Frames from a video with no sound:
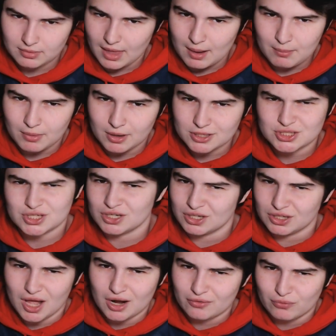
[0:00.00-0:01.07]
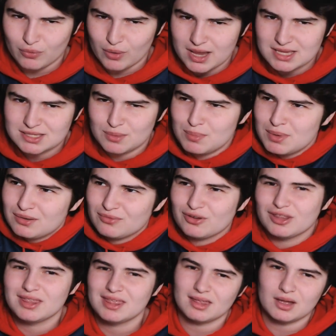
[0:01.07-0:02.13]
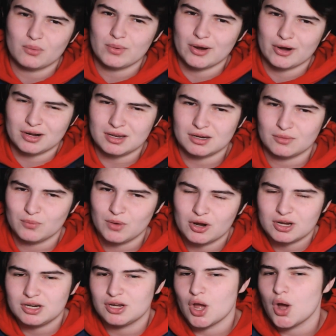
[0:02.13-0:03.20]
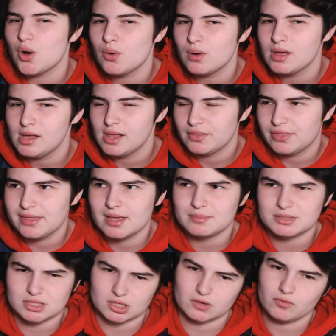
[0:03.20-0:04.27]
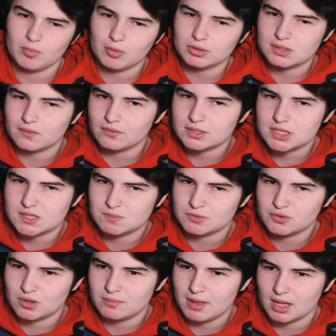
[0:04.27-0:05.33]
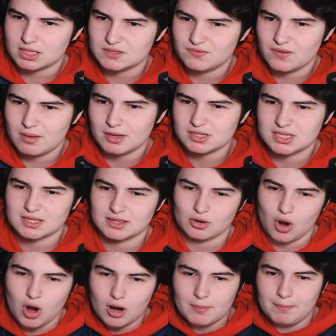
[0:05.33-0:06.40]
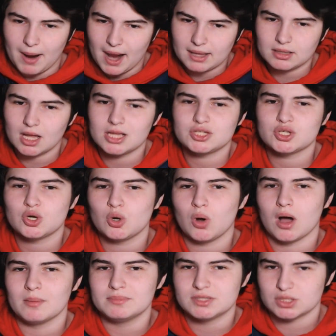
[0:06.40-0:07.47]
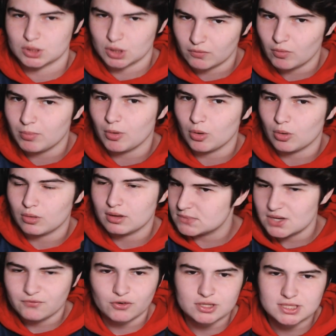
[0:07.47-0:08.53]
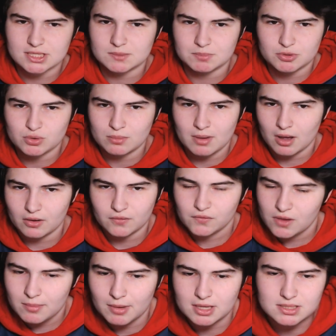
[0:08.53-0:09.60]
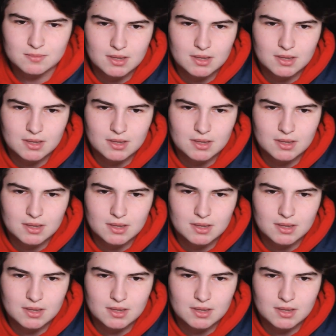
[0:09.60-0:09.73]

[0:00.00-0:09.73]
that much in a lot of ways, I mean really like we already know the observable differences between males and females. Like there are biological observable differences between male and females. I